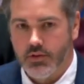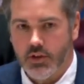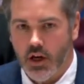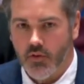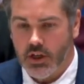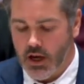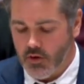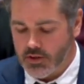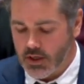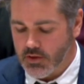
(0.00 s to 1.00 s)
Instead of
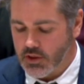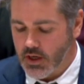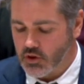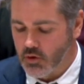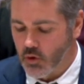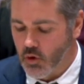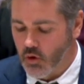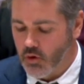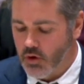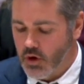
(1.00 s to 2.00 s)
adhering to international
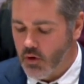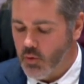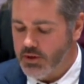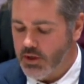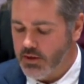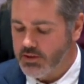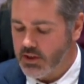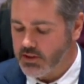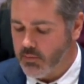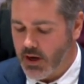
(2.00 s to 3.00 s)
law, we see the
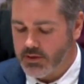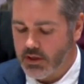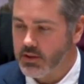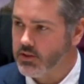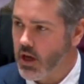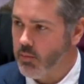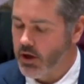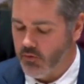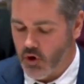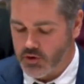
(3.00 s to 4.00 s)
systematic
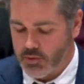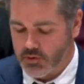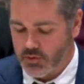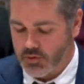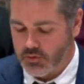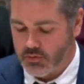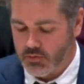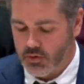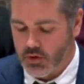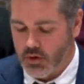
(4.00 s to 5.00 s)
disabling of hospitals.
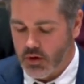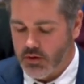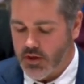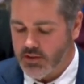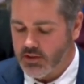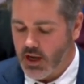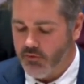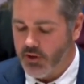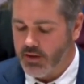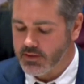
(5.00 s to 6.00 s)
This has
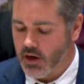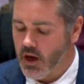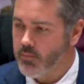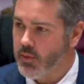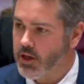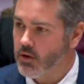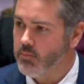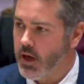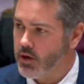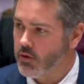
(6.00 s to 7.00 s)
left the entire
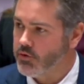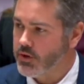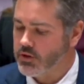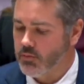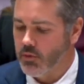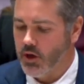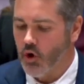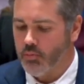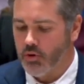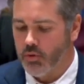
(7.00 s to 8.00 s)
medical system
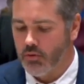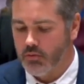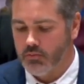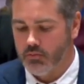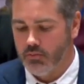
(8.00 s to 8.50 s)
inoperable.